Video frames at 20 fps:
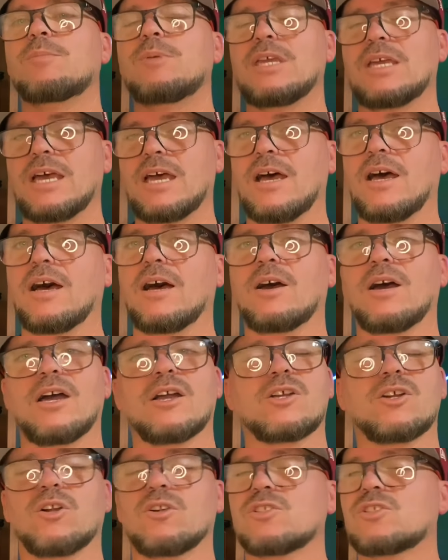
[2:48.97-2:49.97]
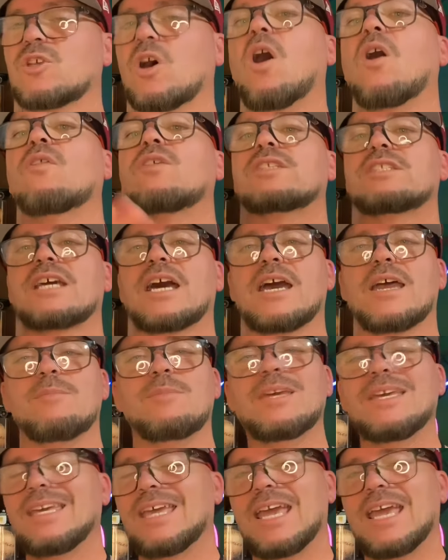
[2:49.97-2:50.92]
be an occurrence all the time.